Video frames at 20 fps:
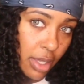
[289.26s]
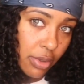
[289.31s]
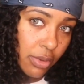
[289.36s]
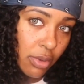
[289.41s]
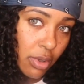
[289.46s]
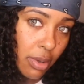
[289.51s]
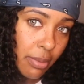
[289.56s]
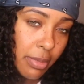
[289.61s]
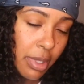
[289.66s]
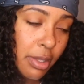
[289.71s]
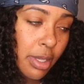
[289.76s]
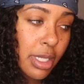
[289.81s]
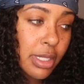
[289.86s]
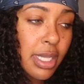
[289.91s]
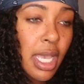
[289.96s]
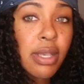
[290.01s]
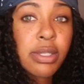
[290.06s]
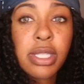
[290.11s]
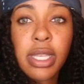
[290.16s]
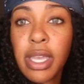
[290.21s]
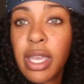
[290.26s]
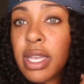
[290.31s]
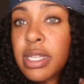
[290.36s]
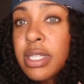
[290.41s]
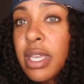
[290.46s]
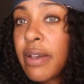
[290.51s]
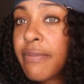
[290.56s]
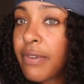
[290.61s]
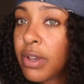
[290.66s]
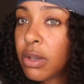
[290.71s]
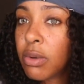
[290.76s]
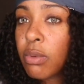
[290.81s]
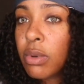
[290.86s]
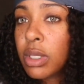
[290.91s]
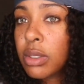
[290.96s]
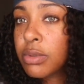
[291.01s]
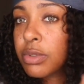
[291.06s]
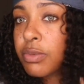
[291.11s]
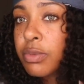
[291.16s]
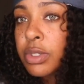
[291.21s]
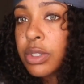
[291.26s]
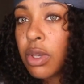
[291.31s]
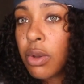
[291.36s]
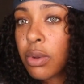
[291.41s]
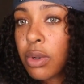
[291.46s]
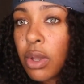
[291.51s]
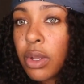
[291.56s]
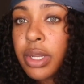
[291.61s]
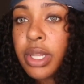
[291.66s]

you know what I mean? Because that's an antifungal. What was going on